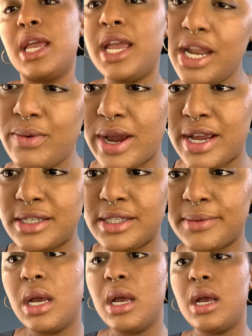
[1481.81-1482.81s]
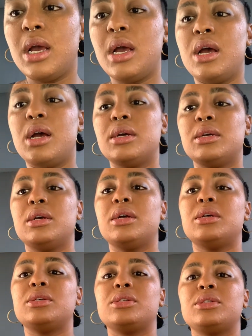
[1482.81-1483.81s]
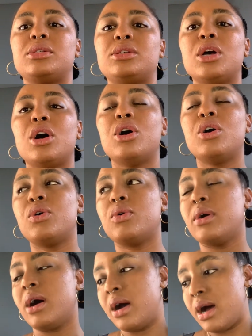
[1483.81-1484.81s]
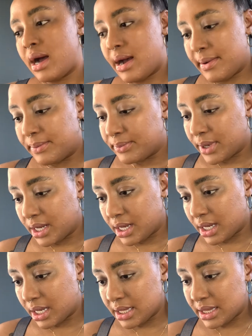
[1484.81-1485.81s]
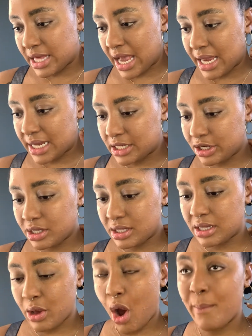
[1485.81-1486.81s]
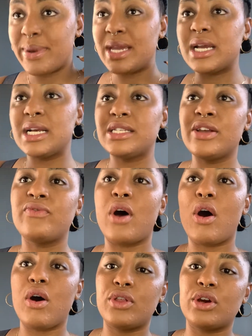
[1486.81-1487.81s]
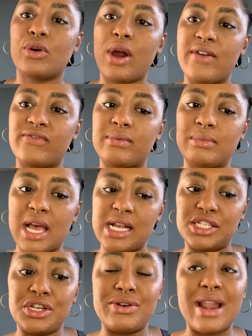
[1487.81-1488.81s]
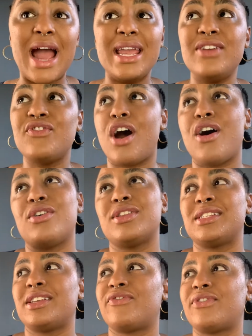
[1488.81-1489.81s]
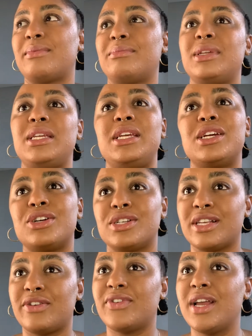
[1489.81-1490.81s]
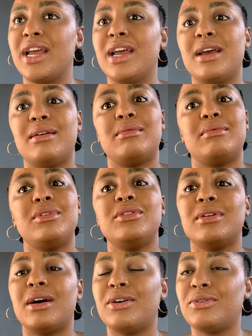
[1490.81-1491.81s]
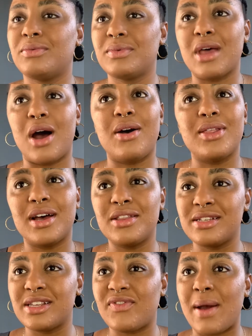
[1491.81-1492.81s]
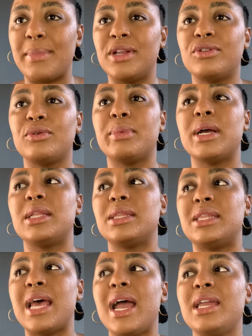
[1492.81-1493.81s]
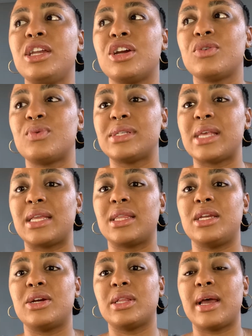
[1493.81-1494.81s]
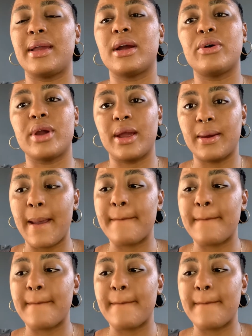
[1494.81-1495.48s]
Anyways, so So, that, because of all the crap from last year, not even all the stuff from years of, you know, all the other stuff I've been through, but that year was like the year, like, okay,